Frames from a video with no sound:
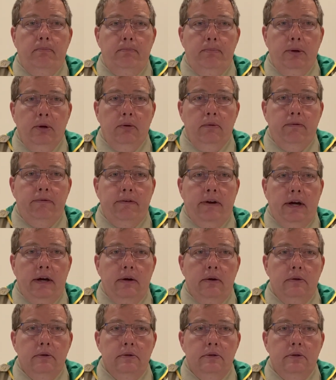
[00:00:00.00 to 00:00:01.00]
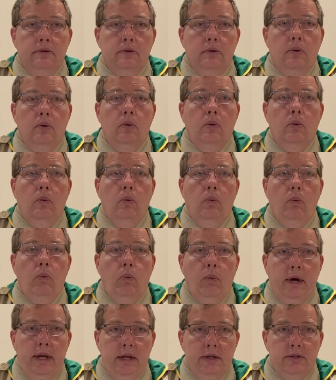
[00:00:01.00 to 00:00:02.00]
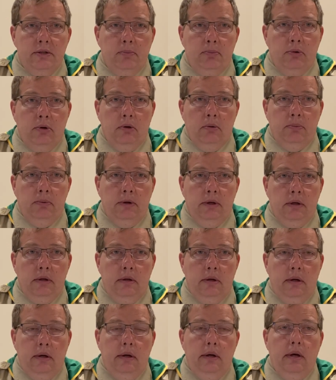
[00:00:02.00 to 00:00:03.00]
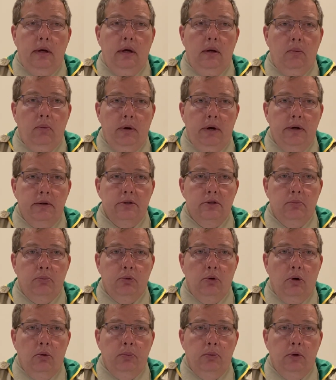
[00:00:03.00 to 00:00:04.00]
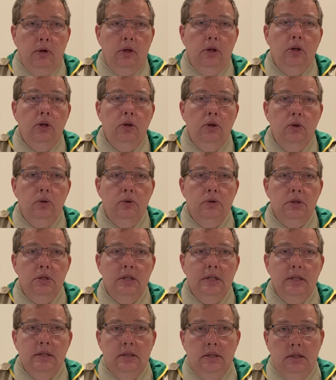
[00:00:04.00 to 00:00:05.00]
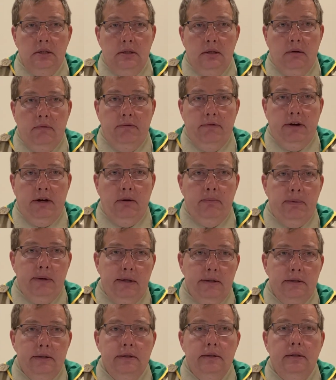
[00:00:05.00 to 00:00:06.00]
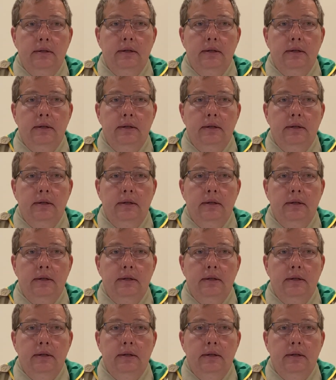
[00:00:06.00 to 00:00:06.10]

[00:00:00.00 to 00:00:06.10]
Build fires when it's appropriate and where it's appropriate. Use the existing fire pits,